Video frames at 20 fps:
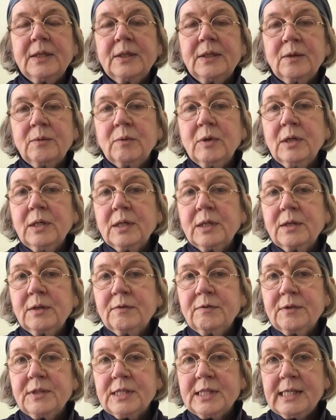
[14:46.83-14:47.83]
The work
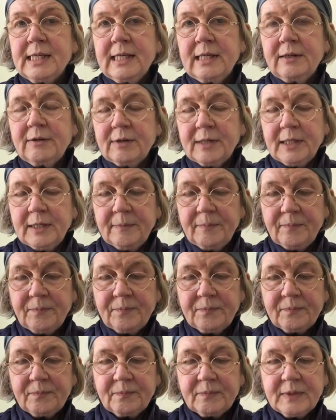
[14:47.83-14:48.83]
of the cellarer
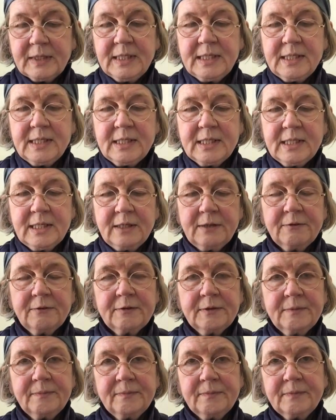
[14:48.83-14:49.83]
is
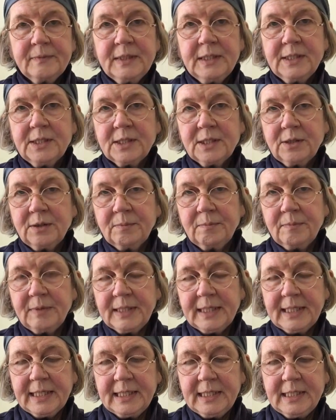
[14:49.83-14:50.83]
tough and
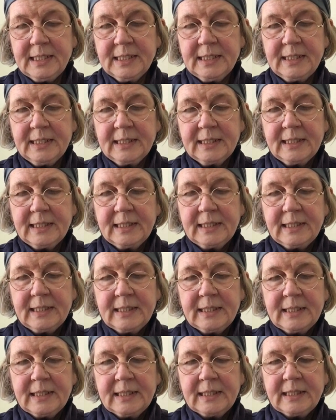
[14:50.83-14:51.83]
complicated,
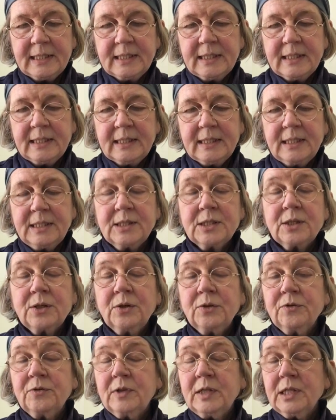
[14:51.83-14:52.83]
and
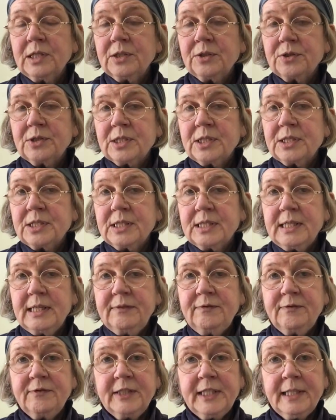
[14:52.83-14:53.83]
Conradus doesn't
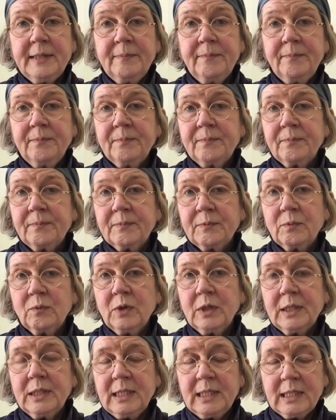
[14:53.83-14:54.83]
envy him
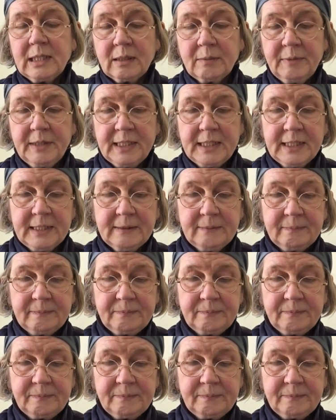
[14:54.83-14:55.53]
one little bit.